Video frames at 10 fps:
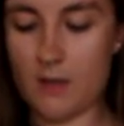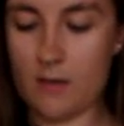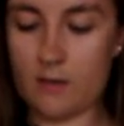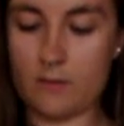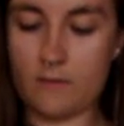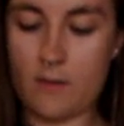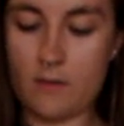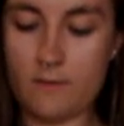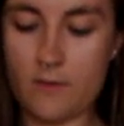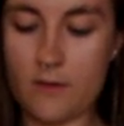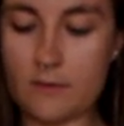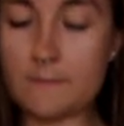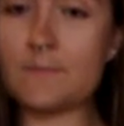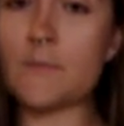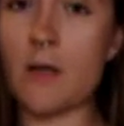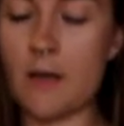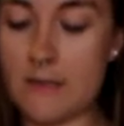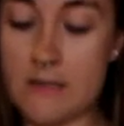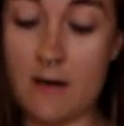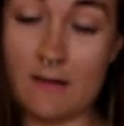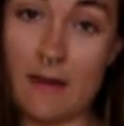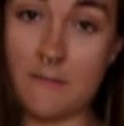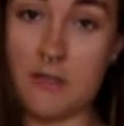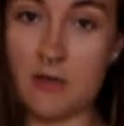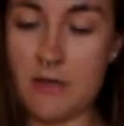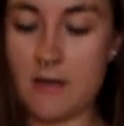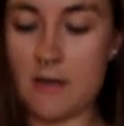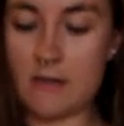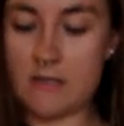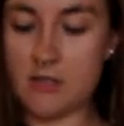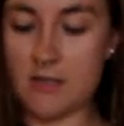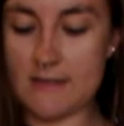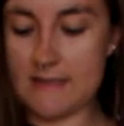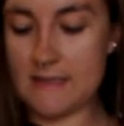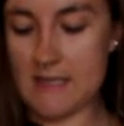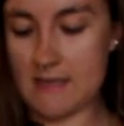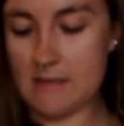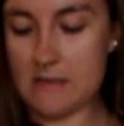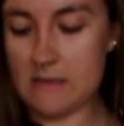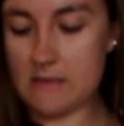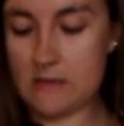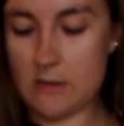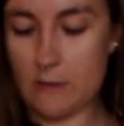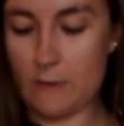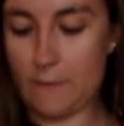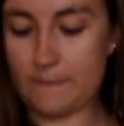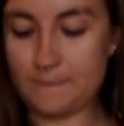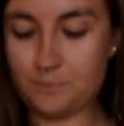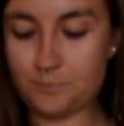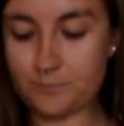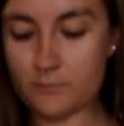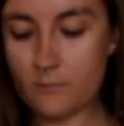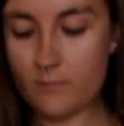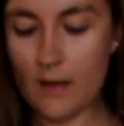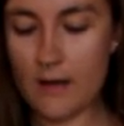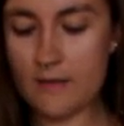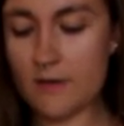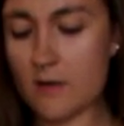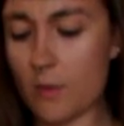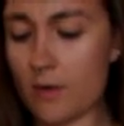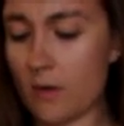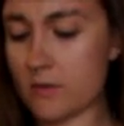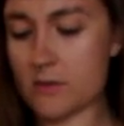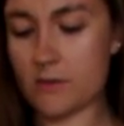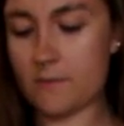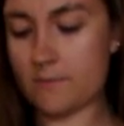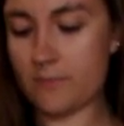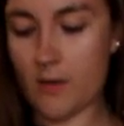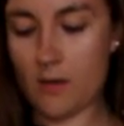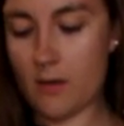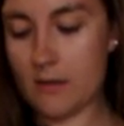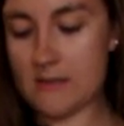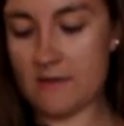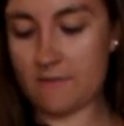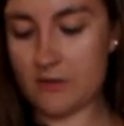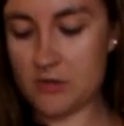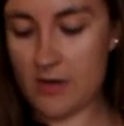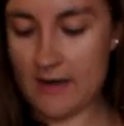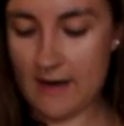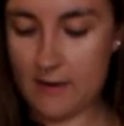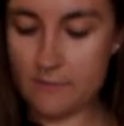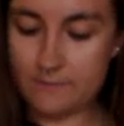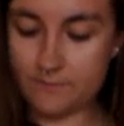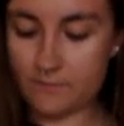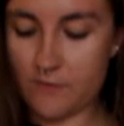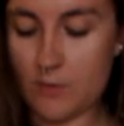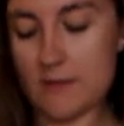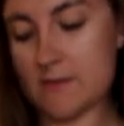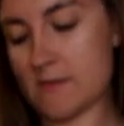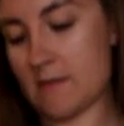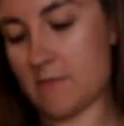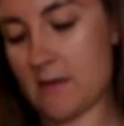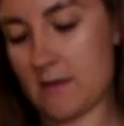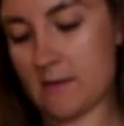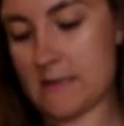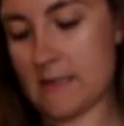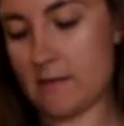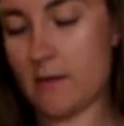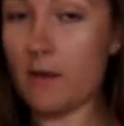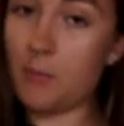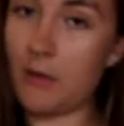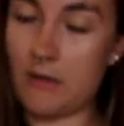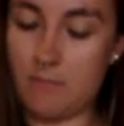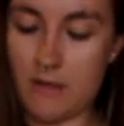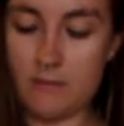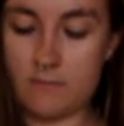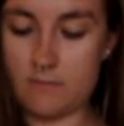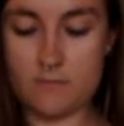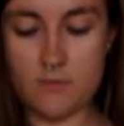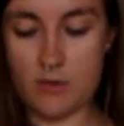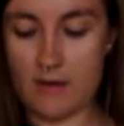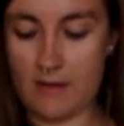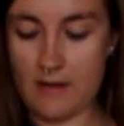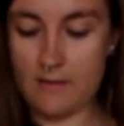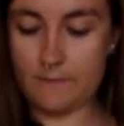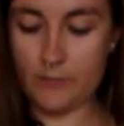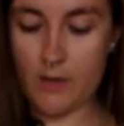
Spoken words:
Oh, olive oil. It's not chemistry, it's just to taste. So anything you want to alter, definitely try it out. If you want to do something silly like put in mint, try that.